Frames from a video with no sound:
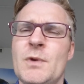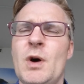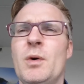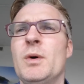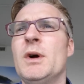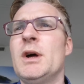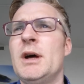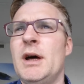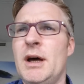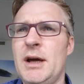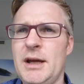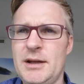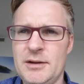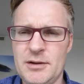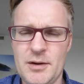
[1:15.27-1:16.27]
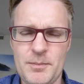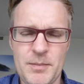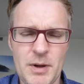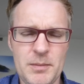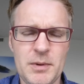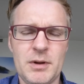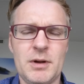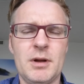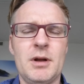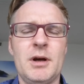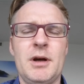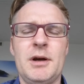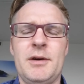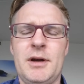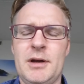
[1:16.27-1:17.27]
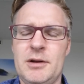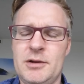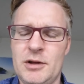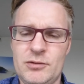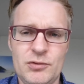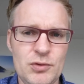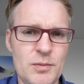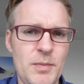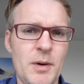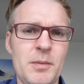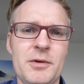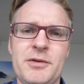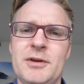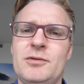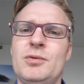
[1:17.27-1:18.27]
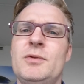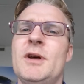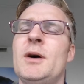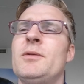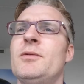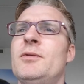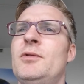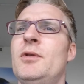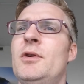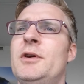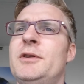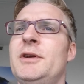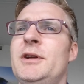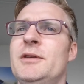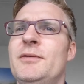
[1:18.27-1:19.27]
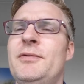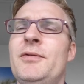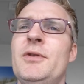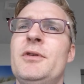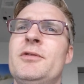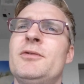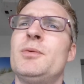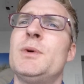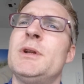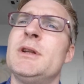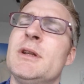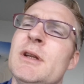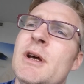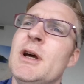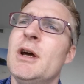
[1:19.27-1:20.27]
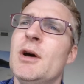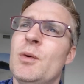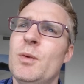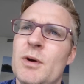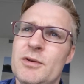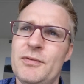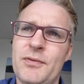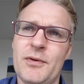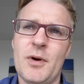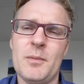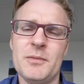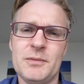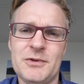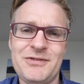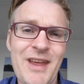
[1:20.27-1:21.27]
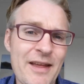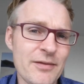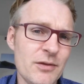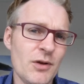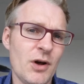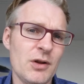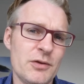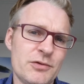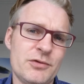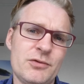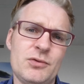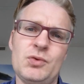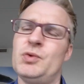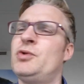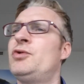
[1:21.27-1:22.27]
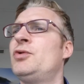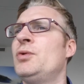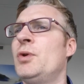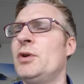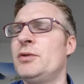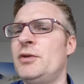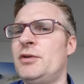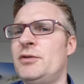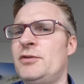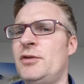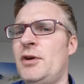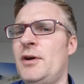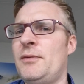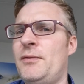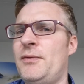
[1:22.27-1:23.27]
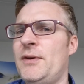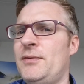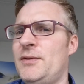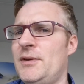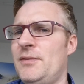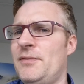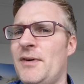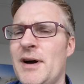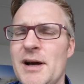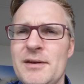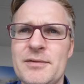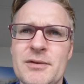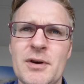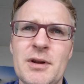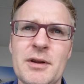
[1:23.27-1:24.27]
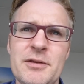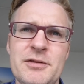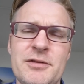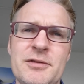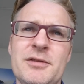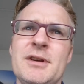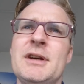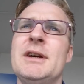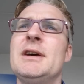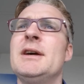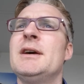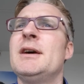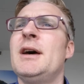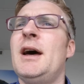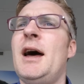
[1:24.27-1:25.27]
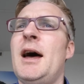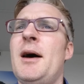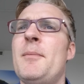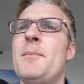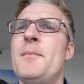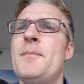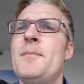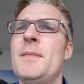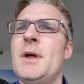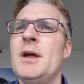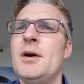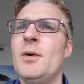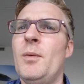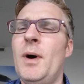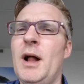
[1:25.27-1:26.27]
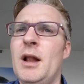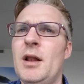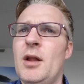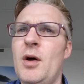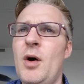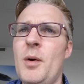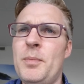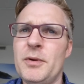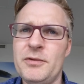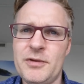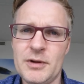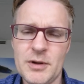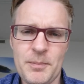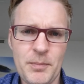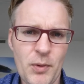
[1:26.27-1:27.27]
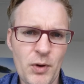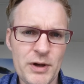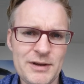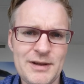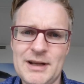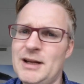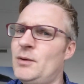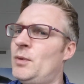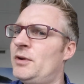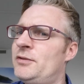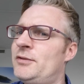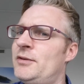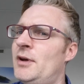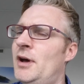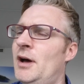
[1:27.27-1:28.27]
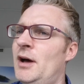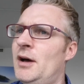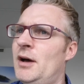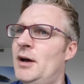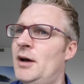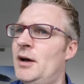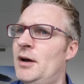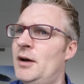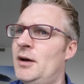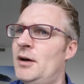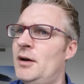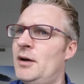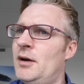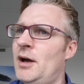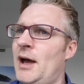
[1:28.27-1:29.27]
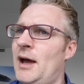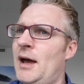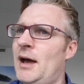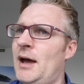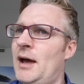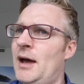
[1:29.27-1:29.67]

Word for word: no, uh, in the bubble, uh, the two bubbles in two thousand thirteen. The first one was from ten dollars to two hundred fifty-five dollars. Um, well, up until the point that it was uh,